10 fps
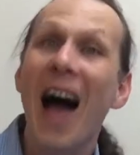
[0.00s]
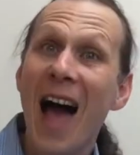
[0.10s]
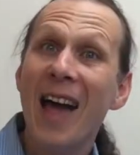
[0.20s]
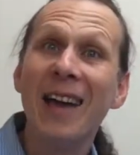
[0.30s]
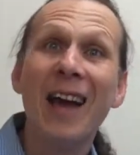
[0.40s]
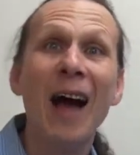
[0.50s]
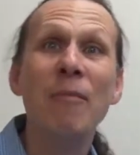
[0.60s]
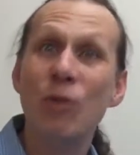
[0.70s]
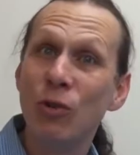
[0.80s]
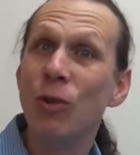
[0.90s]
Hi,
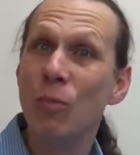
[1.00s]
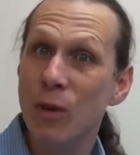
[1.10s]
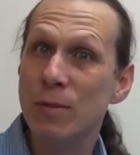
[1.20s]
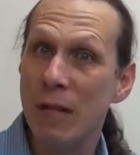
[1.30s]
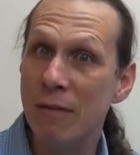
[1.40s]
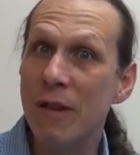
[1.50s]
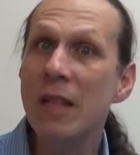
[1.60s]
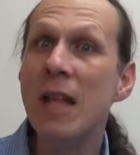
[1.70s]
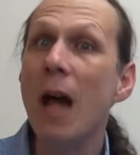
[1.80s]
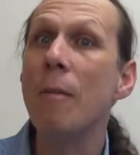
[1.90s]
I'm Dr. Boaz
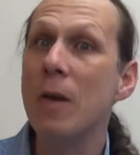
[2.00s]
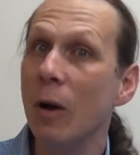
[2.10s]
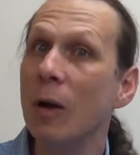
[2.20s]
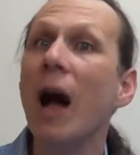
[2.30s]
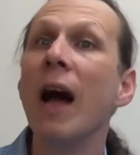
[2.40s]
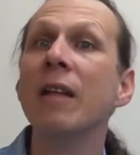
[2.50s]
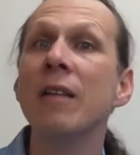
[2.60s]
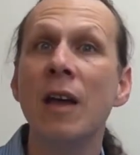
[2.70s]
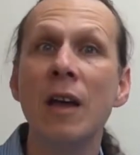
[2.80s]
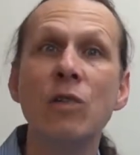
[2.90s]
and I'll be your
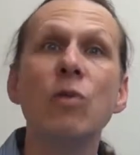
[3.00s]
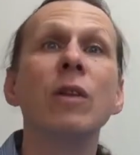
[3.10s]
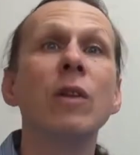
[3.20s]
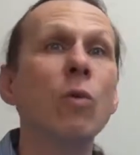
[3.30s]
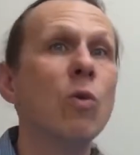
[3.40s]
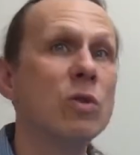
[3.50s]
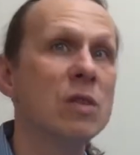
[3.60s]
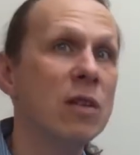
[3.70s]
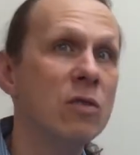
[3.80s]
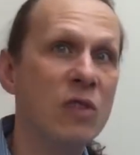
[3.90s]
guide during the
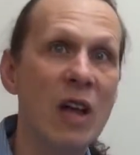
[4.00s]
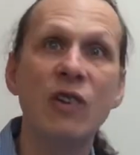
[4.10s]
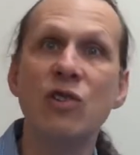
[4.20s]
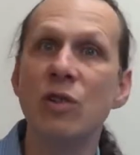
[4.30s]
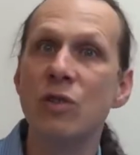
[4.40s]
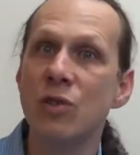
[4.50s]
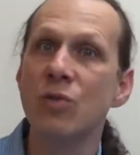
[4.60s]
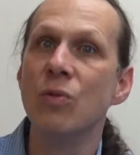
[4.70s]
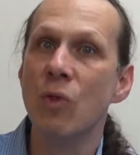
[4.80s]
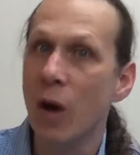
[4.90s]
course Introduction
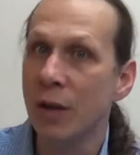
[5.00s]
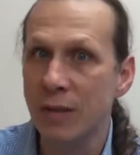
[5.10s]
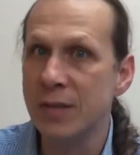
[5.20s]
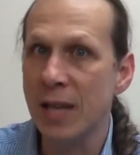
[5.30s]
to Cognitive